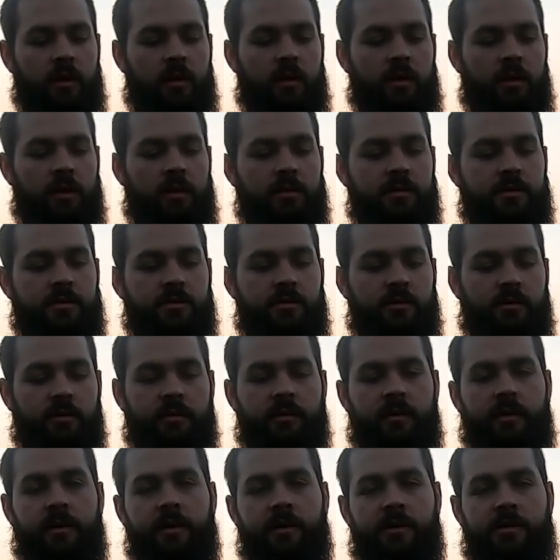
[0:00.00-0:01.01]
into
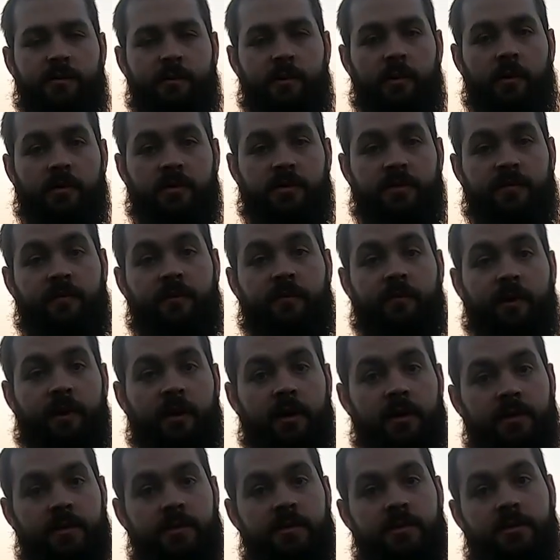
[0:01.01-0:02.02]
an explosive
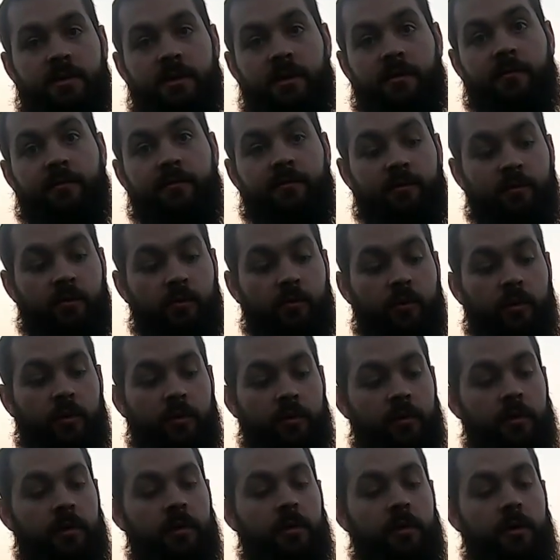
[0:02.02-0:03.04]
device if you
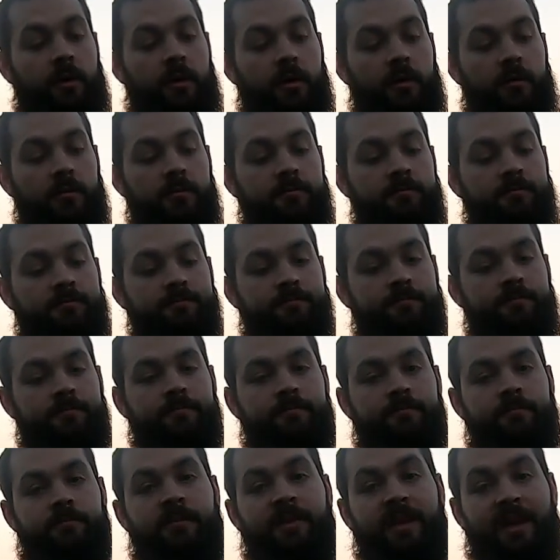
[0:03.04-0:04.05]
really
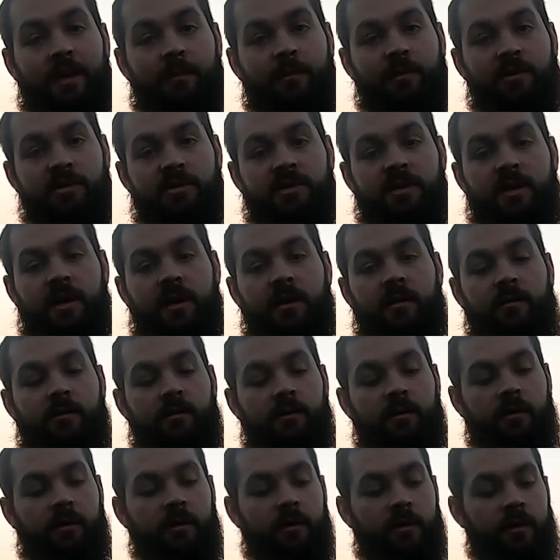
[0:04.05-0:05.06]
damage that.
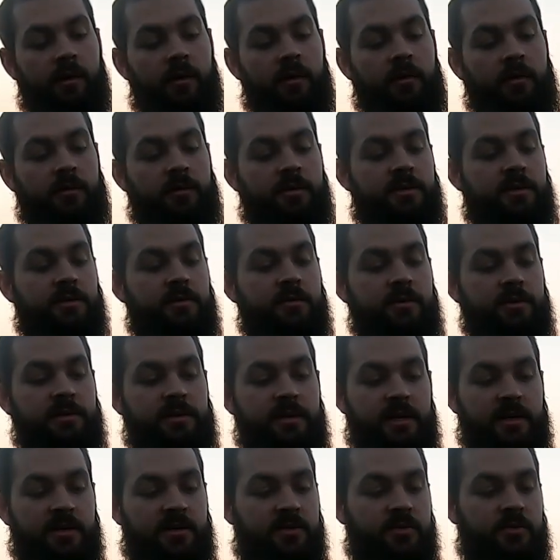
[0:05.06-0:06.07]
As soon as
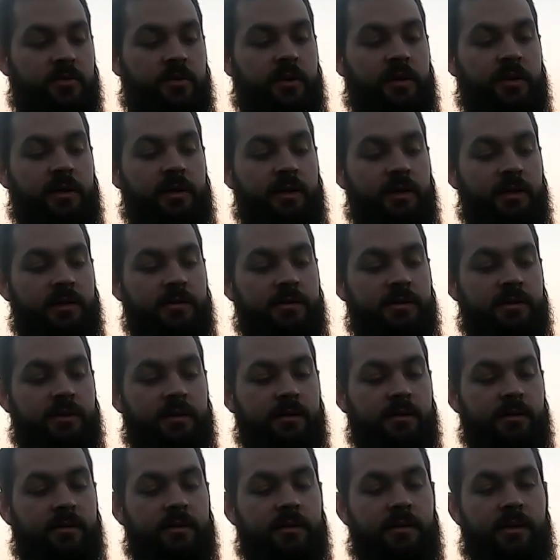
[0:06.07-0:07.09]
that string hits
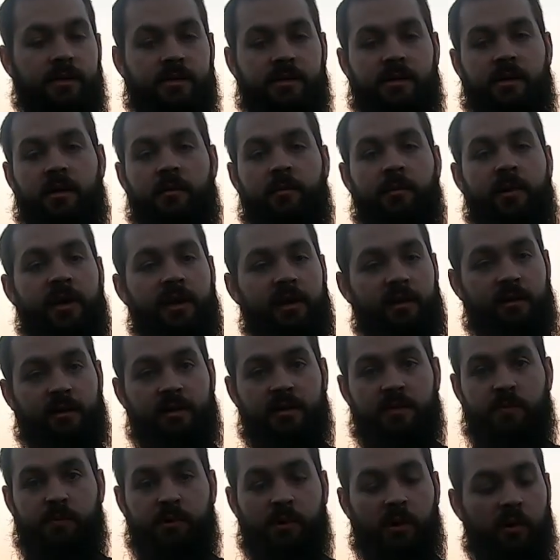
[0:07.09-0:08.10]
it, it's going to make it
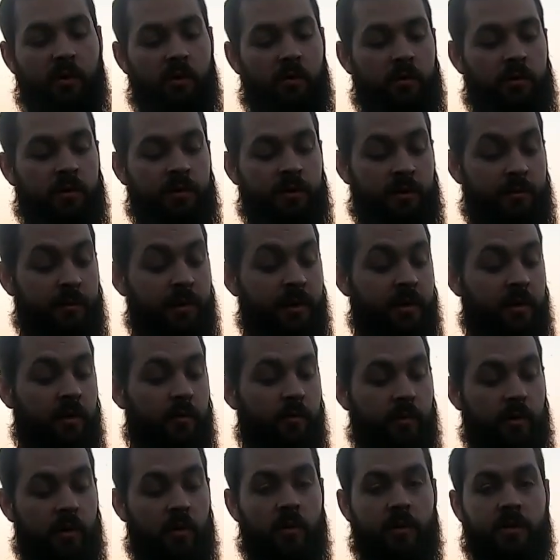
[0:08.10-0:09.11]
explode and then make your
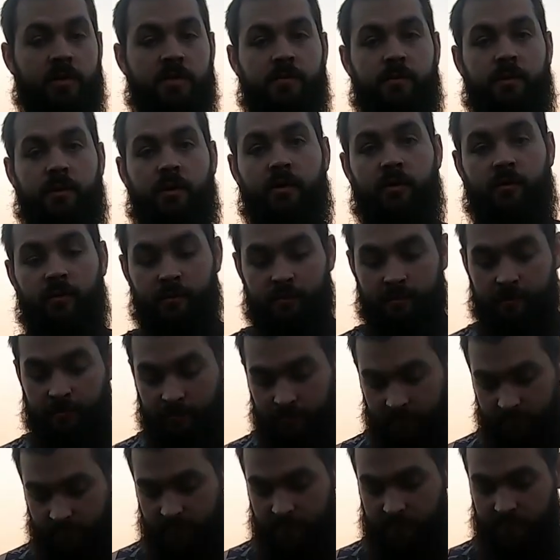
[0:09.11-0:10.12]
bow explode,
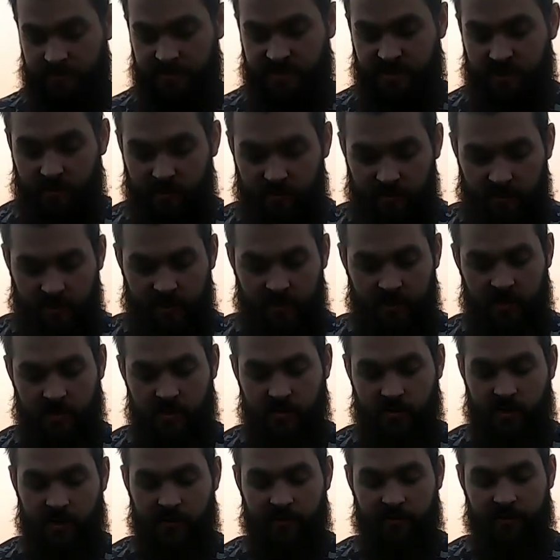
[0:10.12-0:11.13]
simulating a
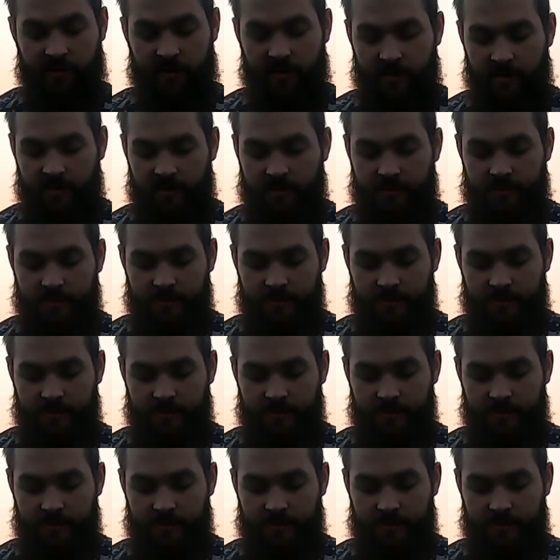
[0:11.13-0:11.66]
dry fire.